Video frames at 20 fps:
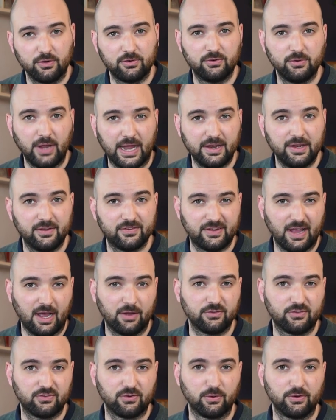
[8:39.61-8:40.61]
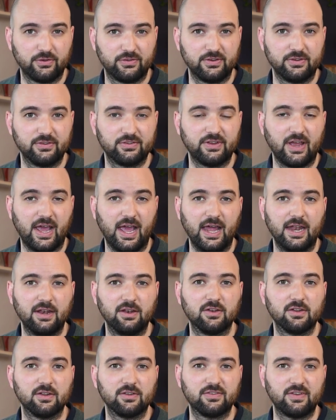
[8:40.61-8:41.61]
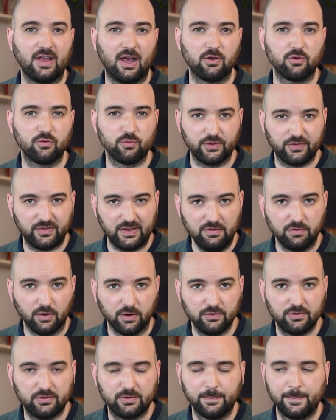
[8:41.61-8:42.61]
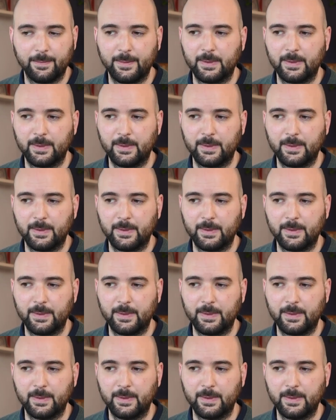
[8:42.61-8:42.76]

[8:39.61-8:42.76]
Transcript: to any sound sources and sound receivers.